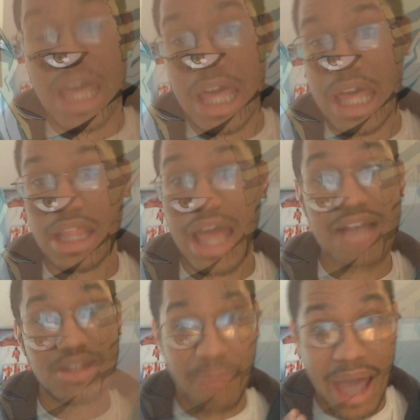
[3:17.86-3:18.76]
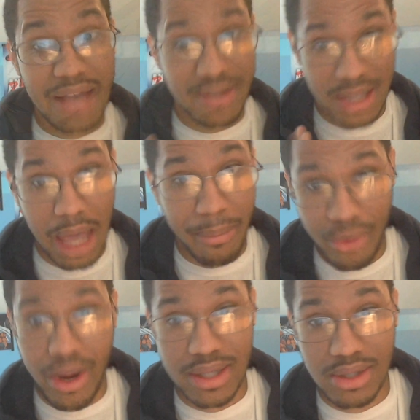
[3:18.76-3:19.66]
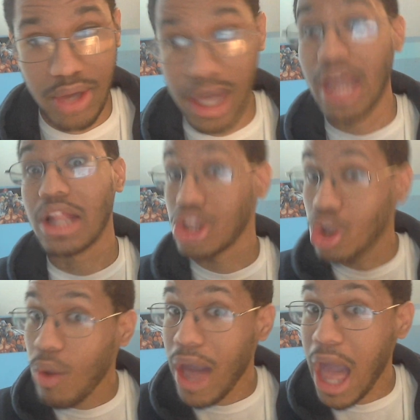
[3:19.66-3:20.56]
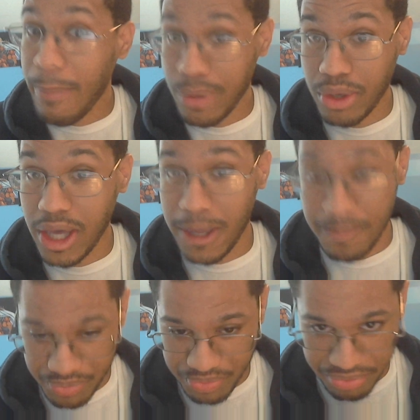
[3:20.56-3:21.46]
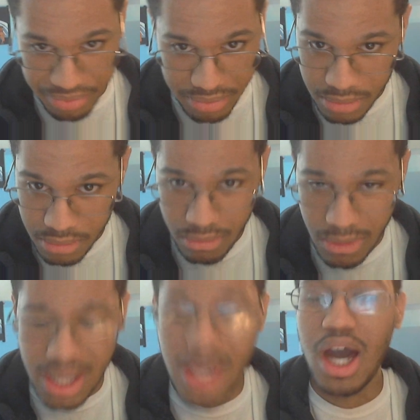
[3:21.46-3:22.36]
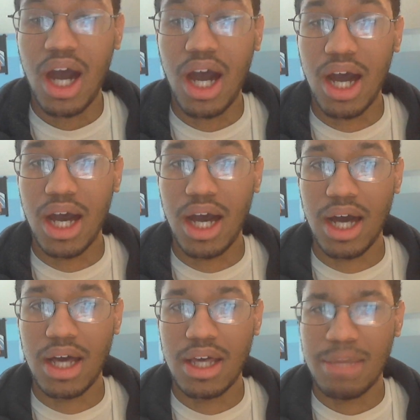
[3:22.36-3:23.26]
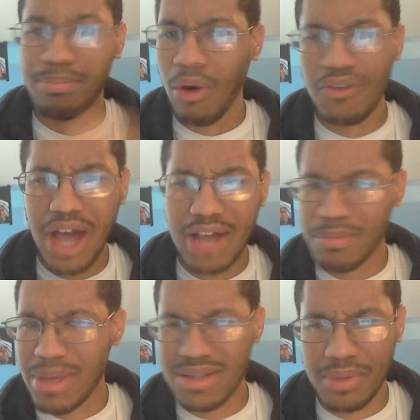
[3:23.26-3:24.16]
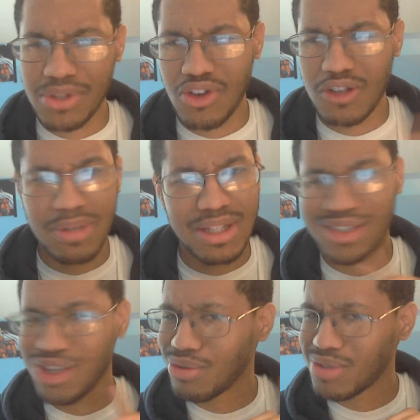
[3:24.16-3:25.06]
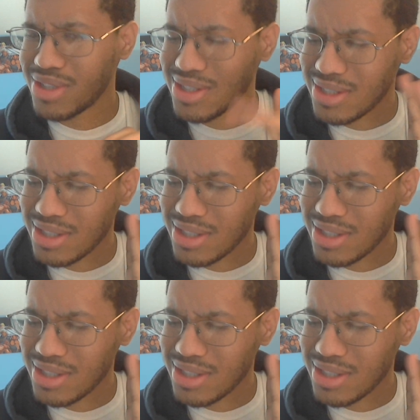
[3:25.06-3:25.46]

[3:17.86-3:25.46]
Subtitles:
And as the game progressed, okay? And look what happened, okay? Both sides have messed up the serve, but yo, you